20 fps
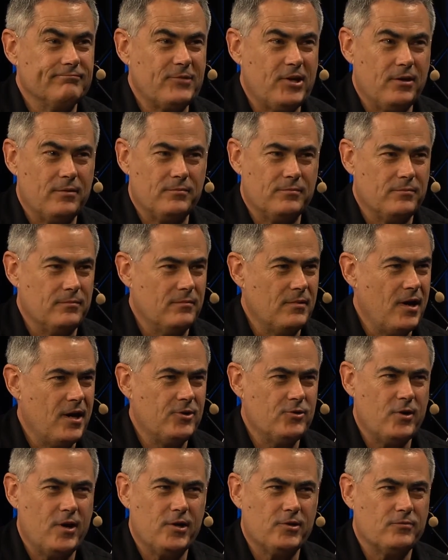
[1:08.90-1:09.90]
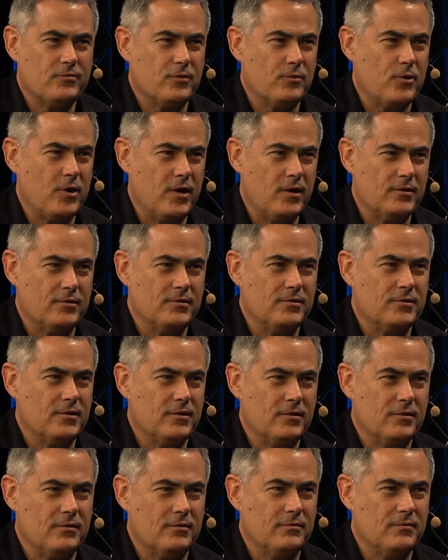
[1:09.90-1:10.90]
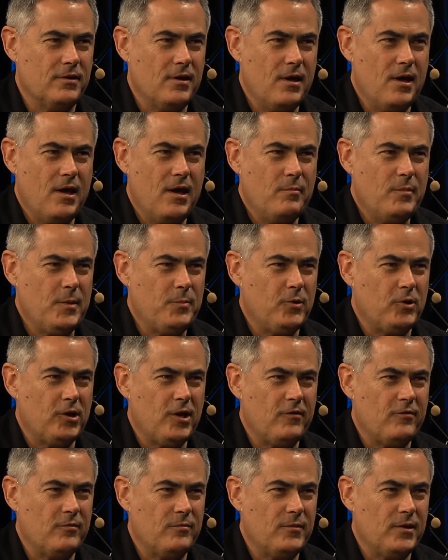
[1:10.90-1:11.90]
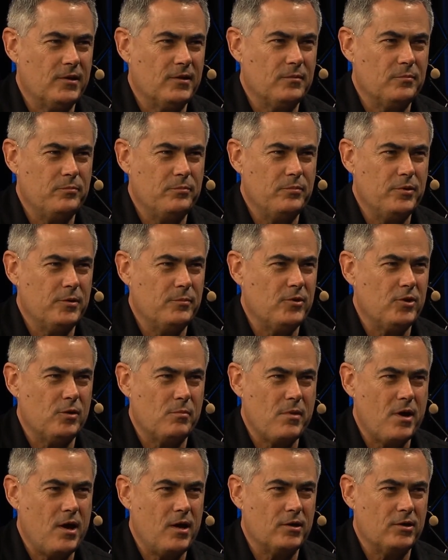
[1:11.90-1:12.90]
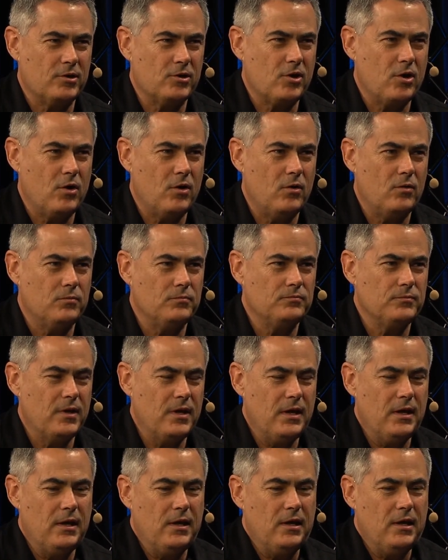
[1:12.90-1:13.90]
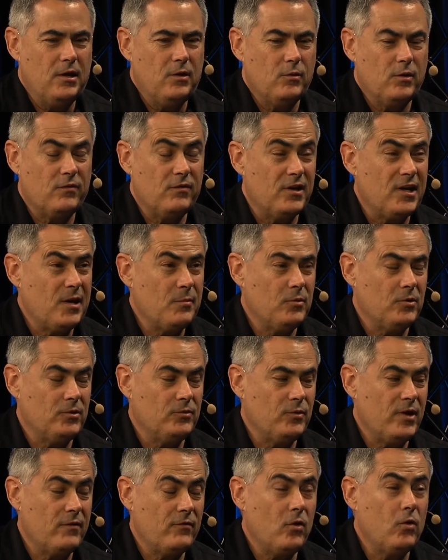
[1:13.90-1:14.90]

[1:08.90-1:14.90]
Yep, high transfer rate. People love them. They can put them in their bag and go. We have a